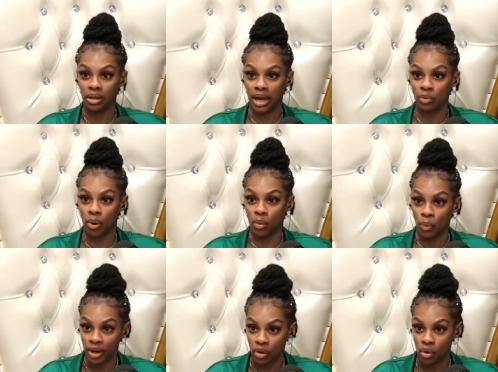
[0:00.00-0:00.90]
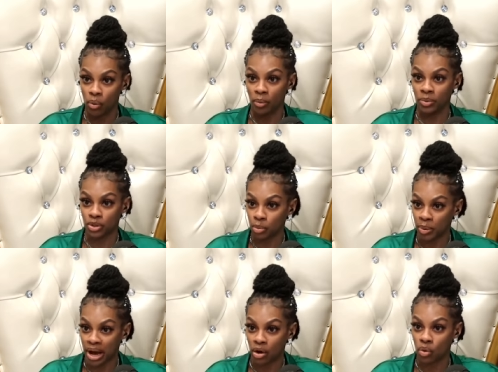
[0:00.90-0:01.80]
Like one with Will or one with
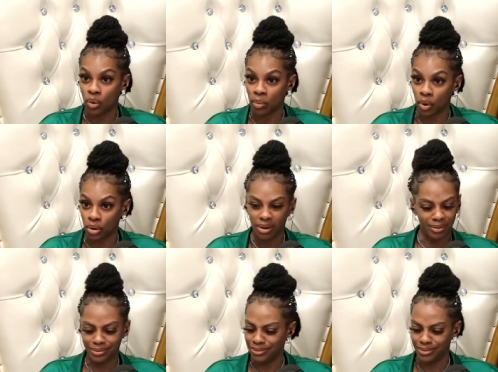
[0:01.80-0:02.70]
Tupac or one with. Could you